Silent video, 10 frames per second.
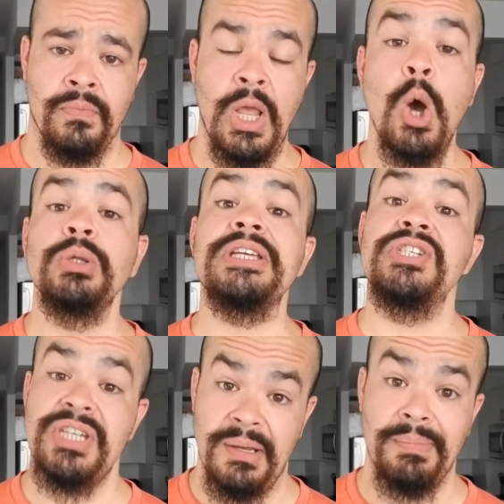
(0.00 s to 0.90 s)
Holy
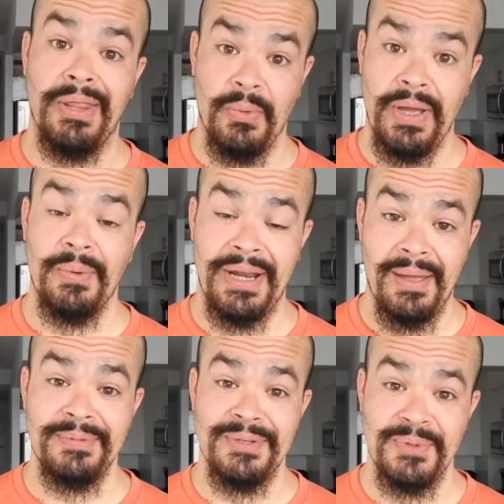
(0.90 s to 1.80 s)
shit, by the way,
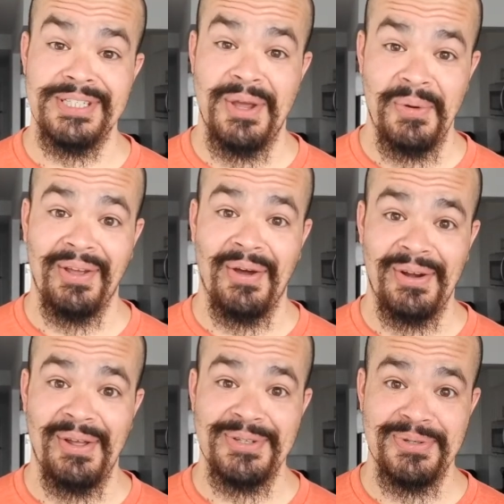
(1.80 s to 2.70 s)
what's going on in
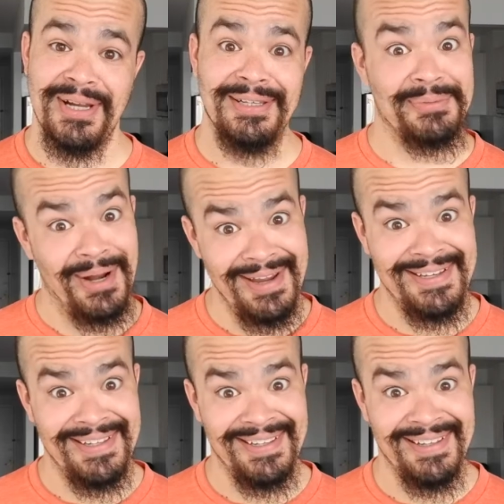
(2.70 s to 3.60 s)
Australia, right?
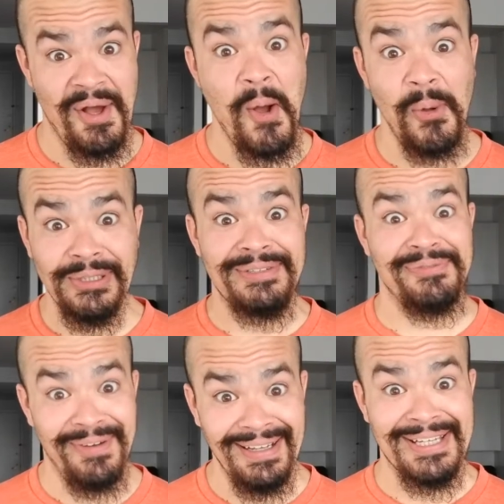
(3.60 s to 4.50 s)
Holy
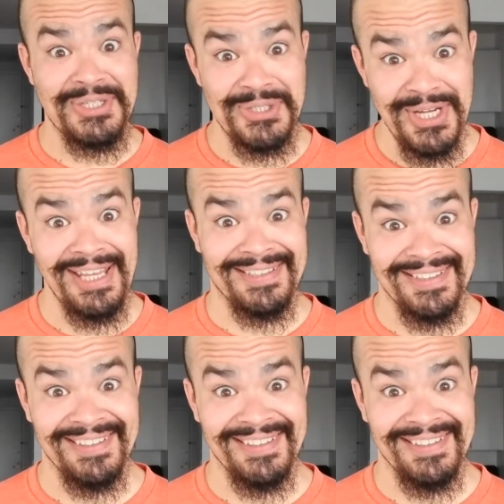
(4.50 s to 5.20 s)
fucking shit.